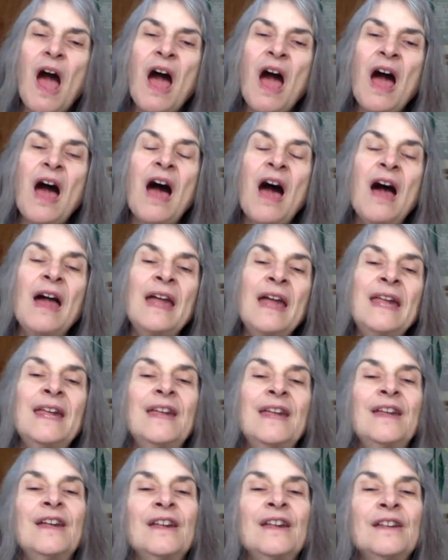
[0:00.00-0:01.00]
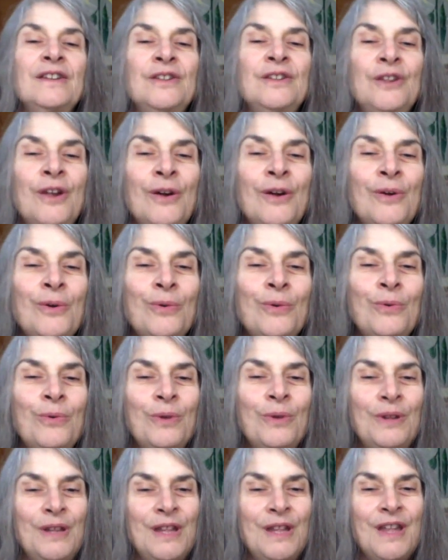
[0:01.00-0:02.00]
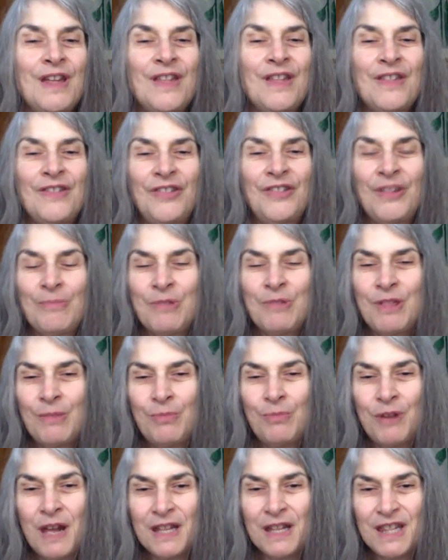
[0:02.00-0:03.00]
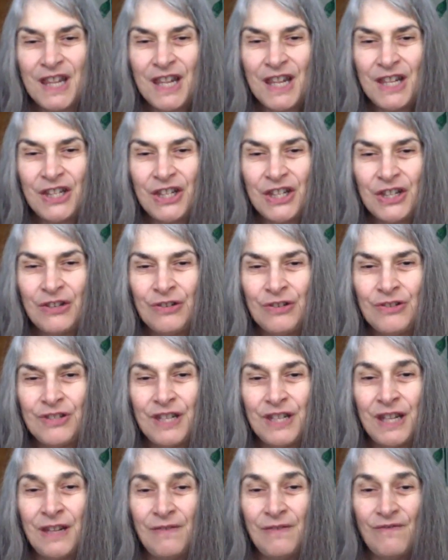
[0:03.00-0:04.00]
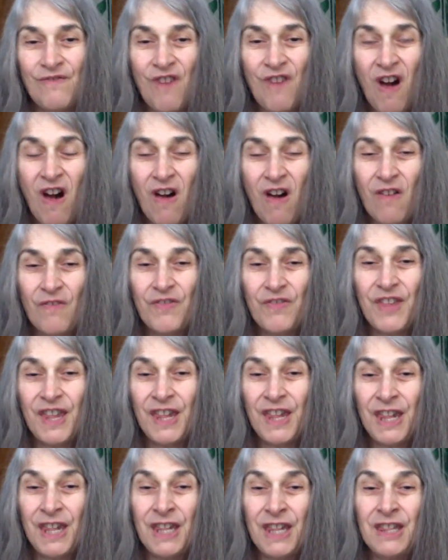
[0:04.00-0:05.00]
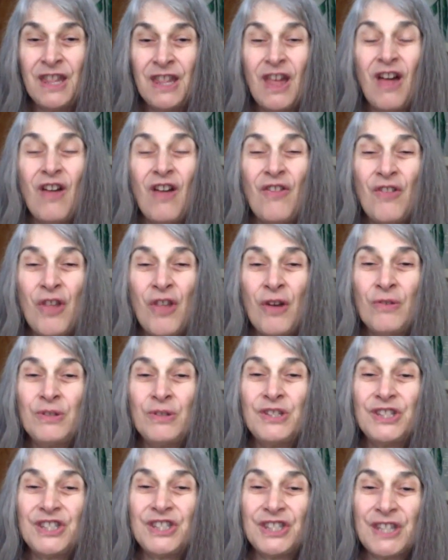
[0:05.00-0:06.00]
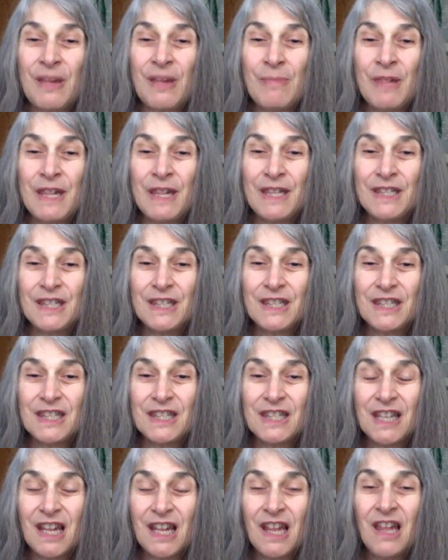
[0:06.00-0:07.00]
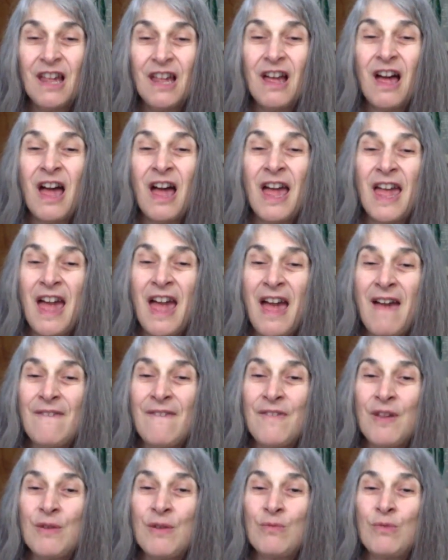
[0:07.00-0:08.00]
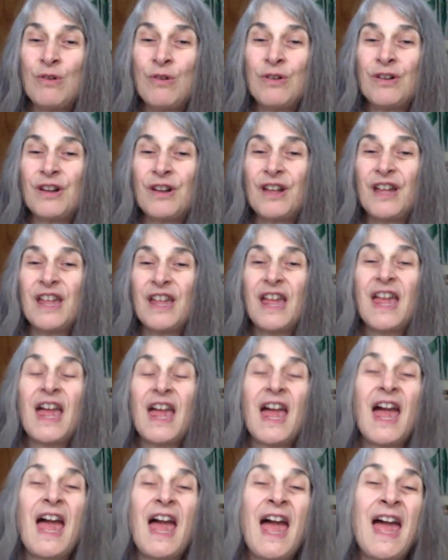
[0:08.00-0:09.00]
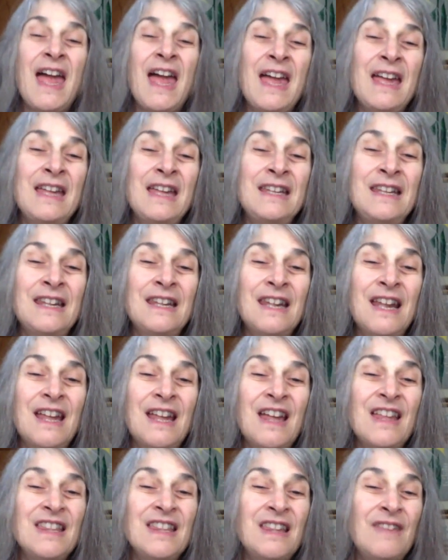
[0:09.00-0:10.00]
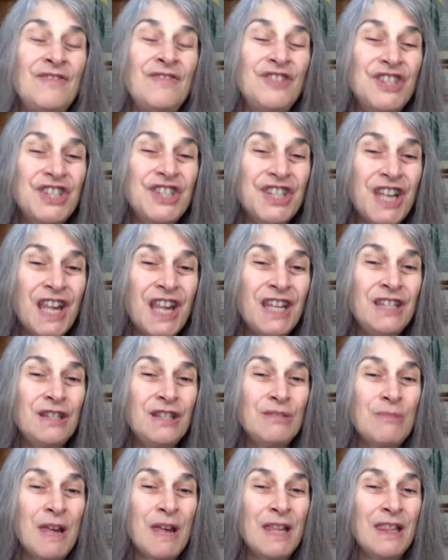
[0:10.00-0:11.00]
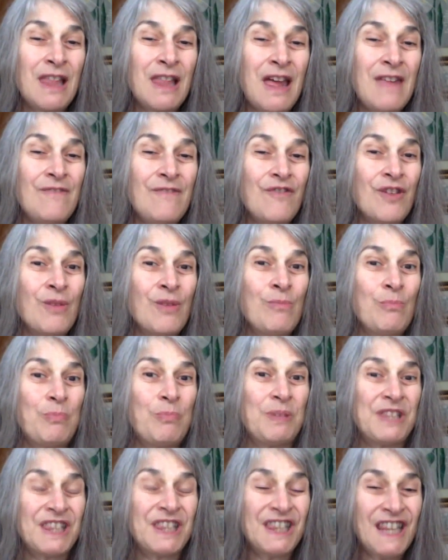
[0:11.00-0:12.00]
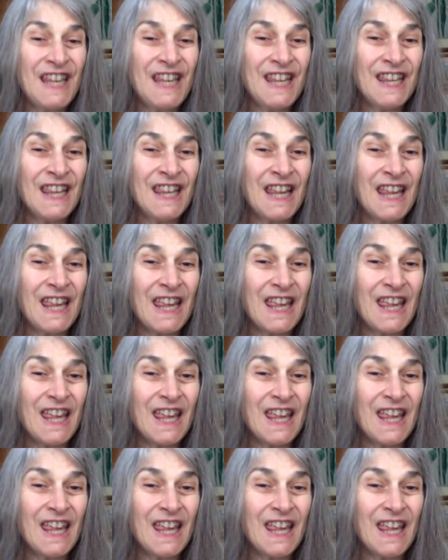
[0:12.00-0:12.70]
I know some of the practitioners involved in those summits. I have their work, and they've changed my life completely.